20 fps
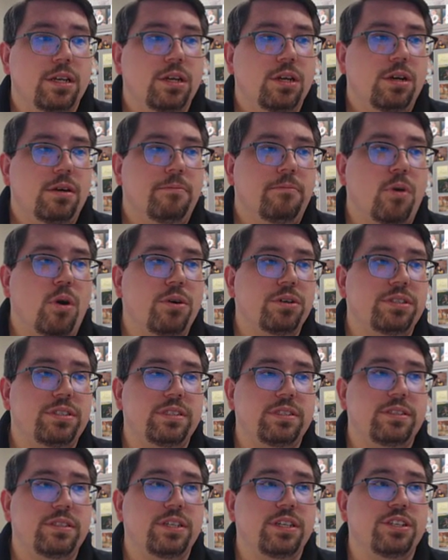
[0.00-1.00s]
Most of
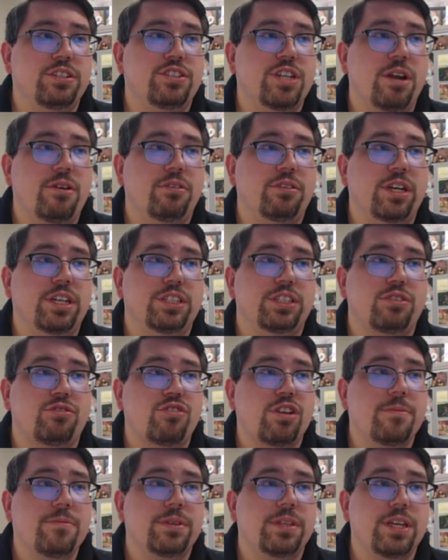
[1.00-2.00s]
the, your generalized
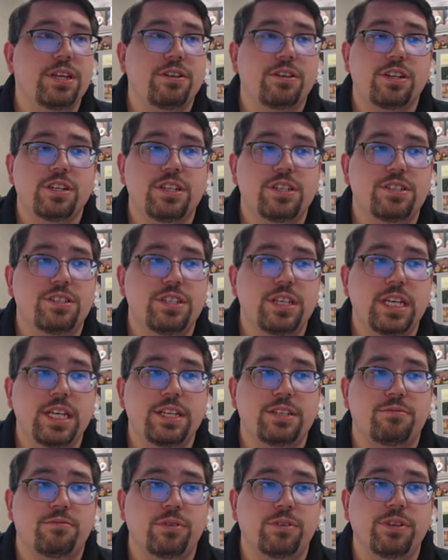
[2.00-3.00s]
treatment that you're going to see is
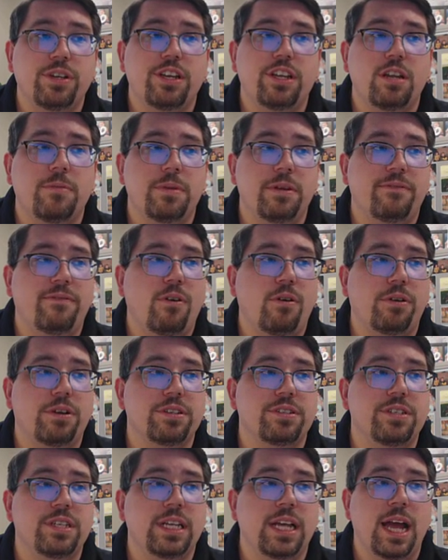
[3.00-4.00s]
really going to be
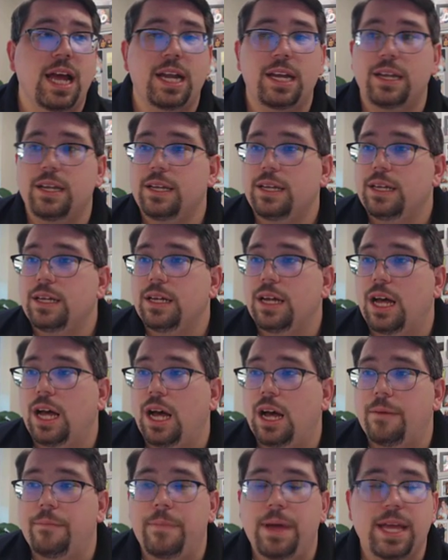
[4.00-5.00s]
focusing on uh,
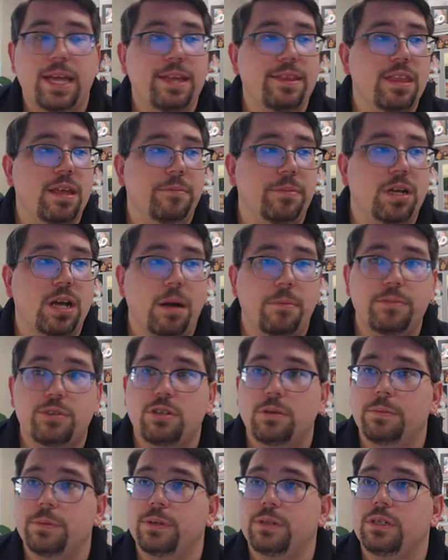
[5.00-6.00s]
making them
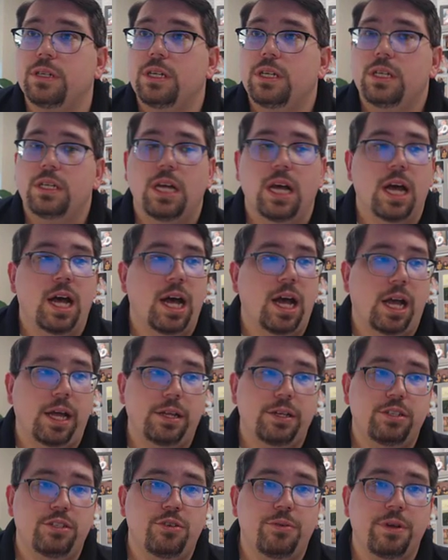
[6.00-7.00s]
comfortable, uh,
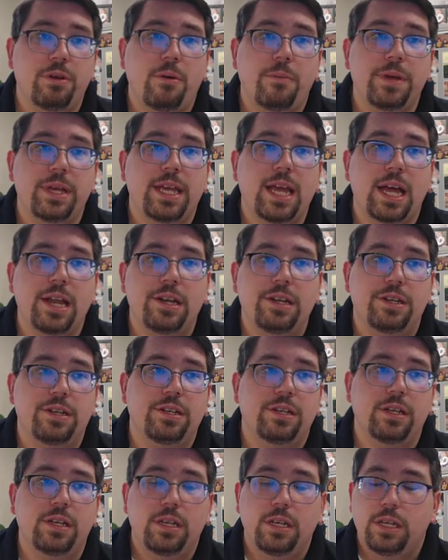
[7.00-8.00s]
doing what we can to
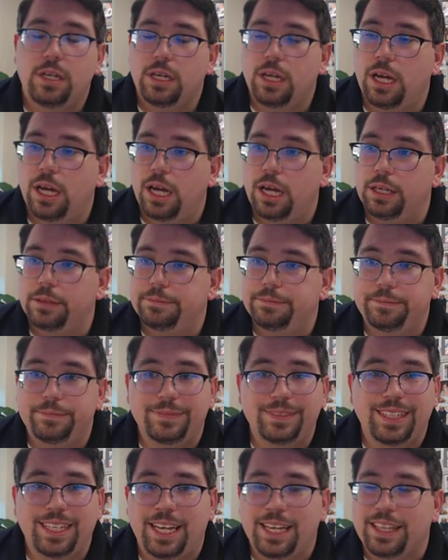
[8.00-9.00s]
uh,
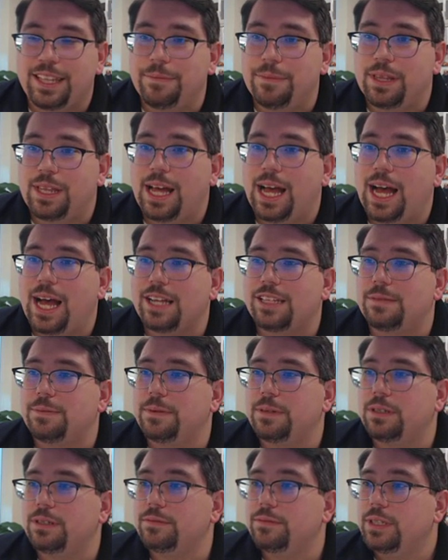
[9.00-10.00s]
get them to the
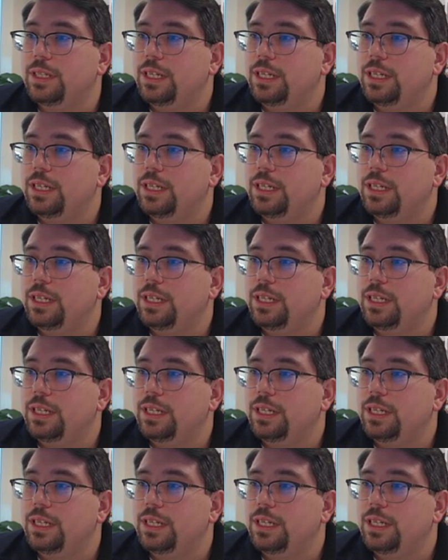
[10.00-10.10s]
hospital.